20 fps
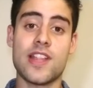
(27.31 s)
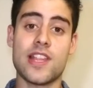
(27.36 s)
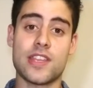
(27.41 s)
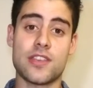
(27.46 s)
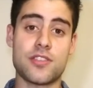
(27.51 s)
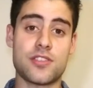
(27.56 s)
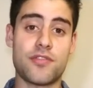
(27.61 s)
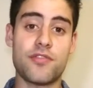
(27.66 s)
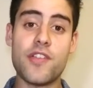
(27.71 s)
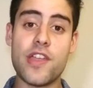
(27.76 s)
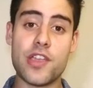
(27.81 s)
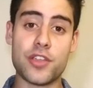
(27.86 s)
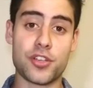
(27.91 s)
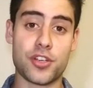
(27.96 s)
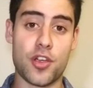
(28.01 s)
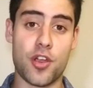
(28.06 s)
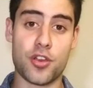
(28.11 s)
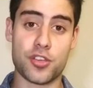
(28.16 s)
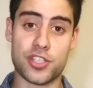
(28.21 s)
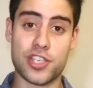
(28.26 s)
He's very good
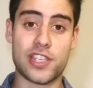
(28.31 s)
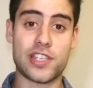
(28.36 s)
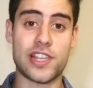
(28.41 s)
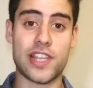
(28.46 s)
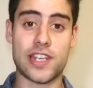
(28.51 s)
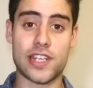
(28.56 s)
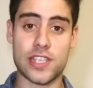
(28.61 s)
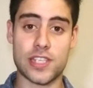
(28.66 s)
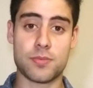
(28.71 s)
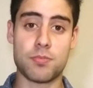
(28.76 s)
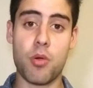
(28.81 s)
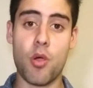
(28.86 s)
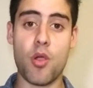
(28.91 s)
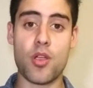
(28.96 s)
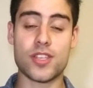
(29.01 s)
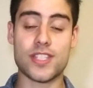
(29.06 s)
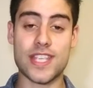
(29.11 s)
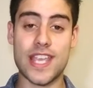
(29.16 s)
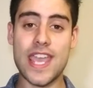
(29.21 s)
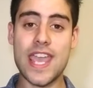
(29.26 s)
at articulating his
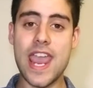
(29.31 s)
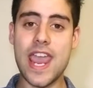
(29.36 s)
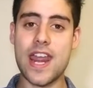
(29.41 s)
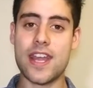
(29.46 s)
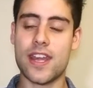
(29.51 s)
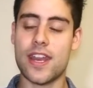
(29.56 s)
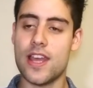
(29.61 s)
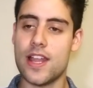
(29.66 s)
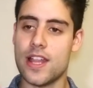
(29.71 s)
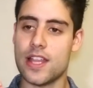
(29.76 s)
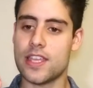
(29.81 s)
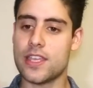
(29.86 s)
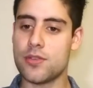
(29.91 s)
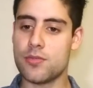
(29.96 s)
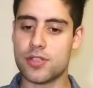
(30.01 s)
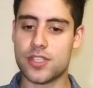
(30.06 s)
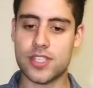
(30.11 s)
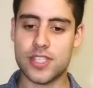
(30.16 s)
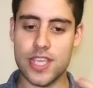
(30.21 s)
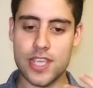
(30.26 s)
points, and he
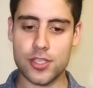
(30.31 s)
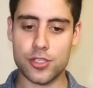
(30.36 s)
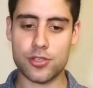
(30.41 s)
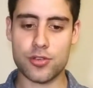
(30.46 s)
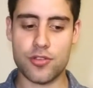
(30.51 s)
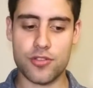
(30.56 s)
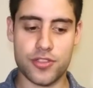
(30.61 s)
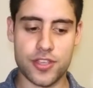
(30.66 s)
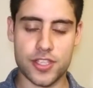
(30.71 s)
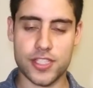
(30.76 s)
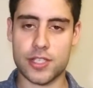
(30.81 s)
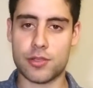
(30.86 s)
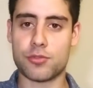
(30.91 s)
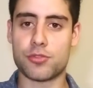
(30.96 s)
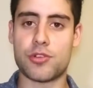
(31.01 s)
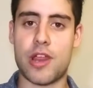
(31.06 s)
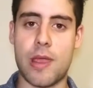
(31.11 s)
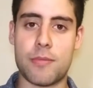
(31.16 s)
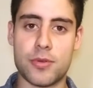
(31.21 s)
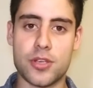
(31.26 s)
would say certain things that would
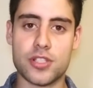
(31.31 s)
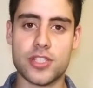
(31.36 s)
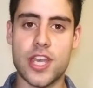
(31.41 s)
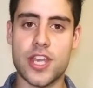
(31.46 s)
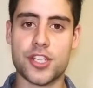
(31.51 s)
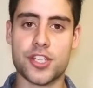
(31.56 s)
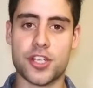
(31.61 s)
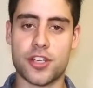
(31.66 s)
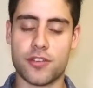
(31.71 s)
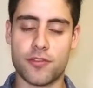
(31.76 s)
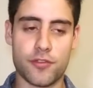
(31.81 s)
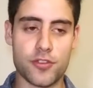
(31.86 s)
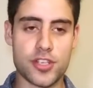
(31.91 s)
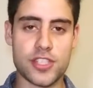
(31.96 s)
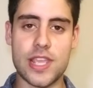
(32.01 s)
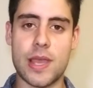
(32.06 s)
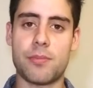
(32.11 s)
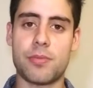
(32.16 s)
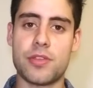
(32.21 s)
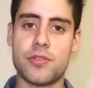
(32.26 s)
grab your attention. For
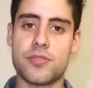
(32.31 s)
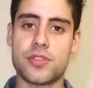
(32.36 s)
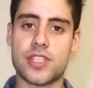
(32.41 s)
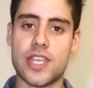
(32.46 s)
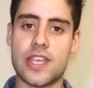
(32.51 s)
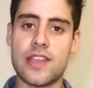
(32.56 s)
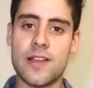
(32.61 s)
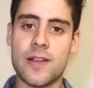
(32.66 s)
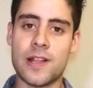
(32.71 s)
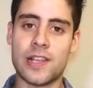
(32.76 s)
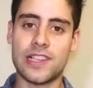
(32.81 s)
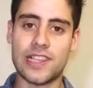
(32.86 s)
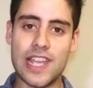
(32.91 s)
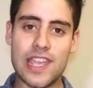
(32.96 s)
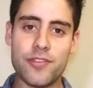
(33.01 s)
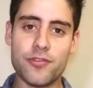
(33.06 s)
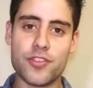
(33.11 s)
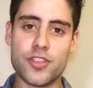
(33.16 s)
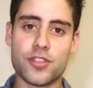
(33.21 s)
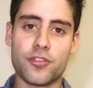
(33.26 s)
example, he would say,
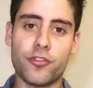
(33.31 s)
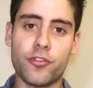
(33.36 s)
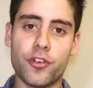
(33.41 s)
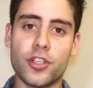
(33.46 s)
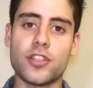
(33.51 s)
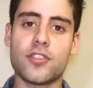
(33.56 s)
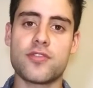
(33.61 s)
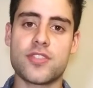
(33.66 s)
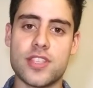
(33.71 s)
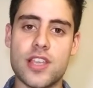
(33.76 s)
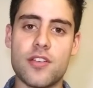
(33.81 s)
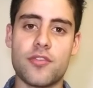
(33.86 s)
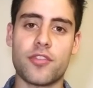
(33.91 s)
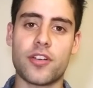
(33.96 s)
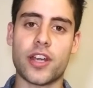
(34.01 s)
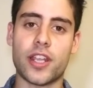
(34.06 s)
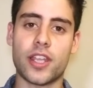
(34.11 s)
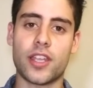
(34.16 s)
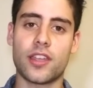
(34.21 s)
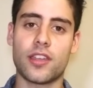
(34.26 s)
life is full of
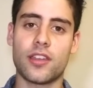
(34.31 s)
suffering,